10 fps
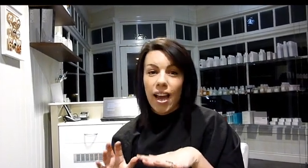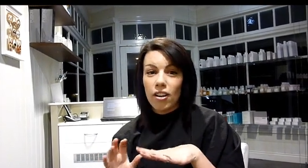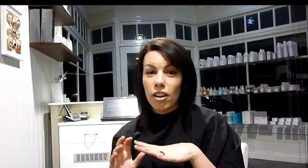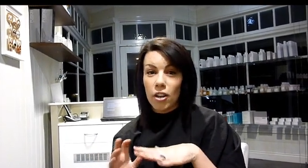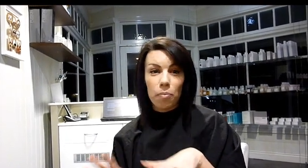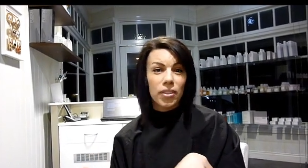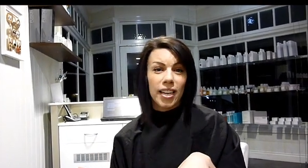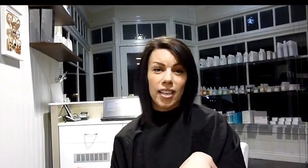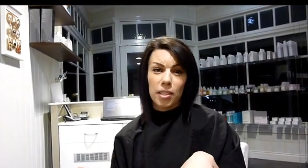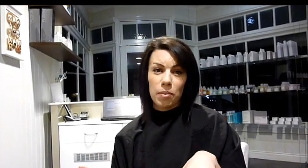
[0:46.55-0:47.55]
and I don't
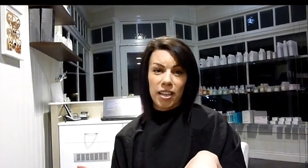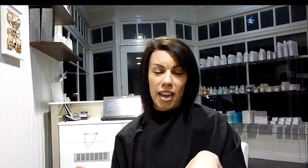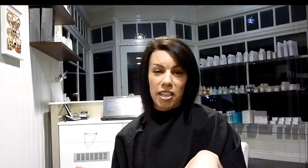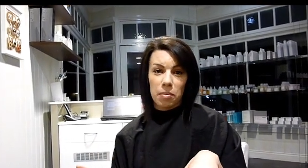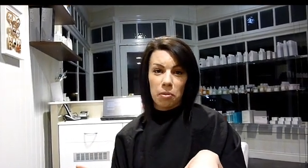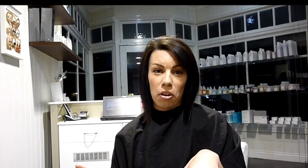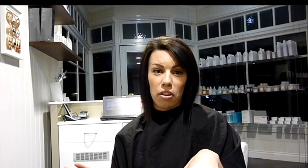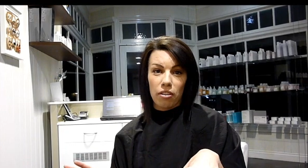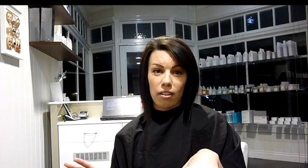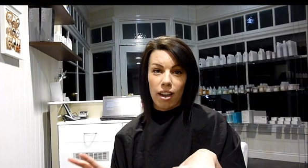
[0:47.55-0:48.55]
pretend to be an
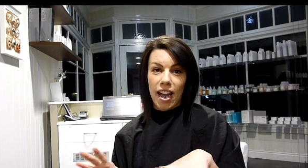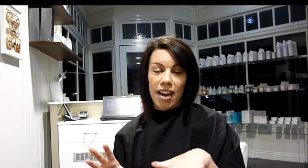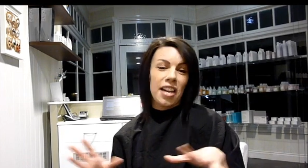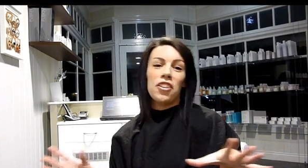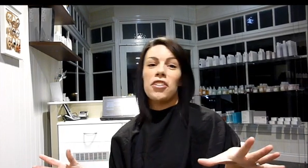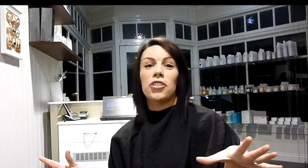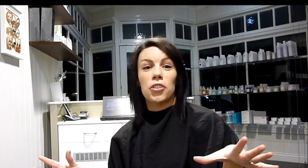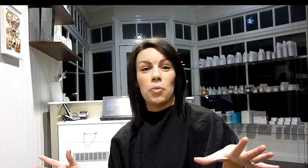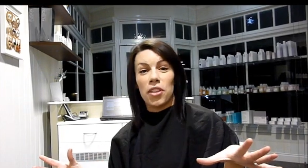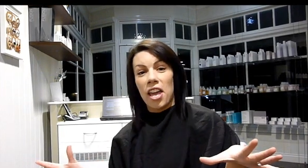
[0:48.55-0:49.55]
expert at anything to
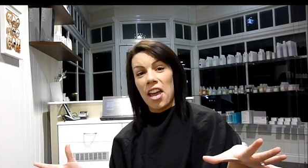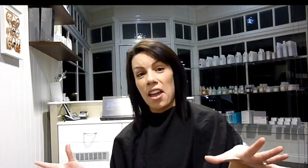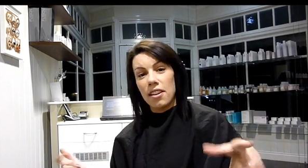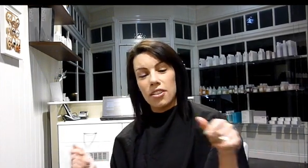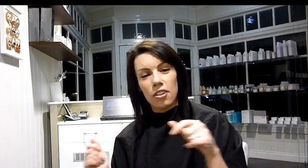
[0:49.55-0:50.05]
do with hair.